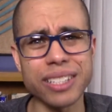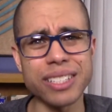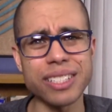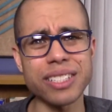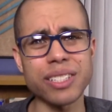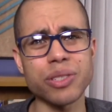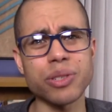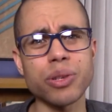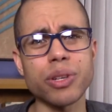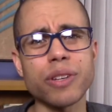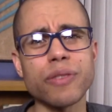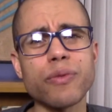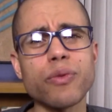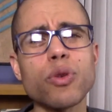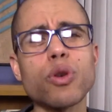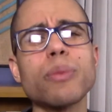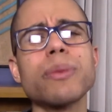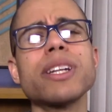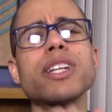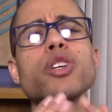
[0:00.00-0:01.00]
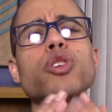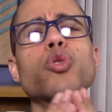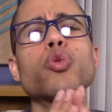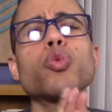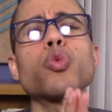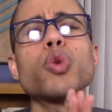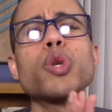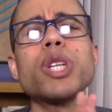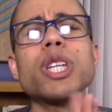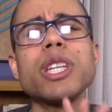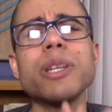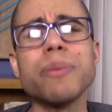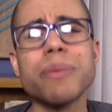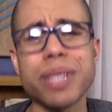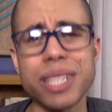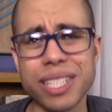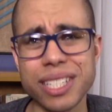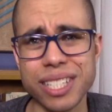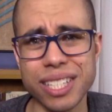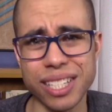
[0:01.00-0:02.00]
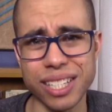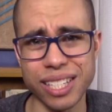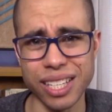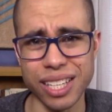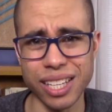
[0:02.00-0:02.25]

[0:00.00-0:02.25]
so you can form an agreement.